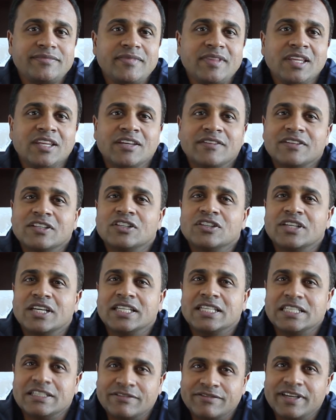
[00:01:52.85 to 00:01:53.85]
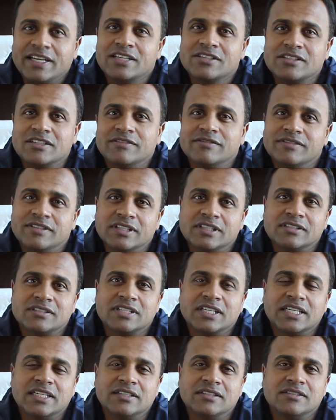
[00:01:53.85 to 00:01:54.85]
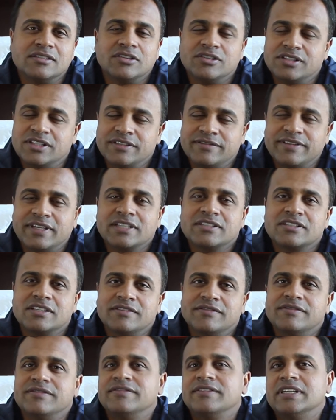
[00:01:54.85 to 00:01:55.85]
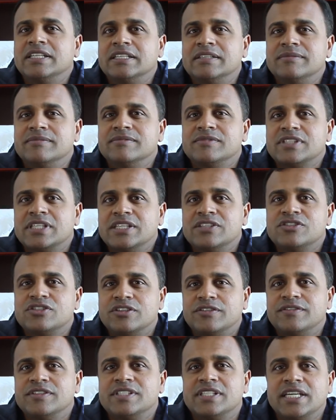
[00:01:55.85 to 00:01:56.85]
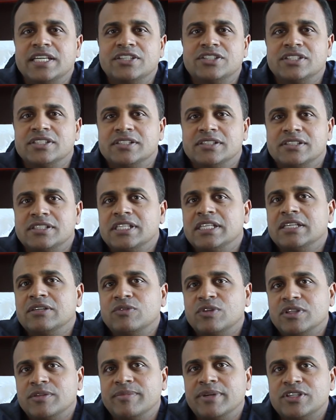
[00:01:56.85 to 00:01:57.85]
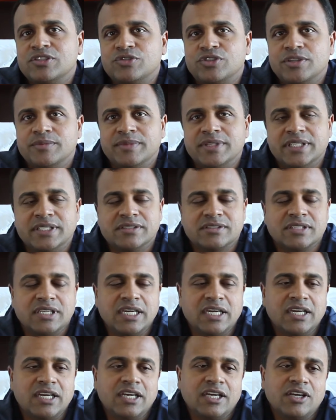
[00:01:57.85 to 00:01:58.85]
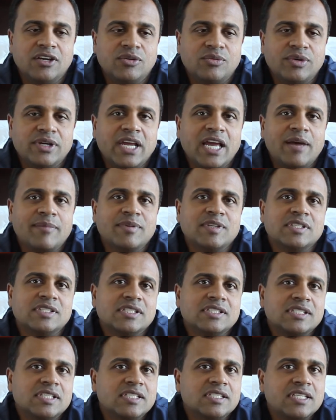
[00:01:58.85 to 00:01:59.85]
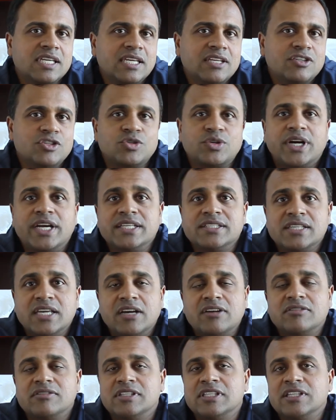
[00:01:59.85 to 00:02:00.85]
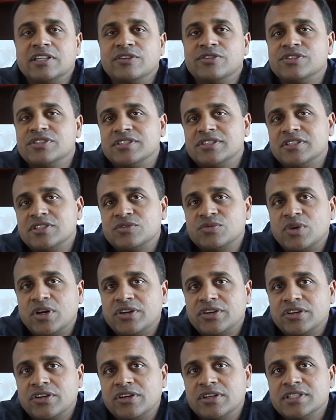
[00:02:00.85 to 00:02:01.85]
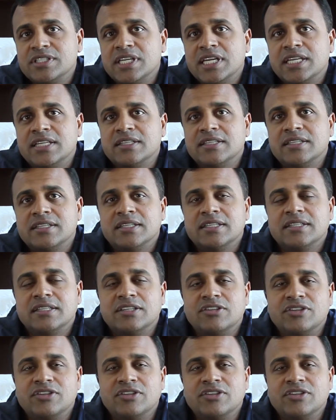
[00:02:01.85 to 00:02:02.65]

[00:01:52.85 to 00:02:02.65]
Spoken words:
you have to look at the effects of the sun or the effects of skin surface aging to see what the best treatment is. What happens is the skin dries out, it loses its water content. You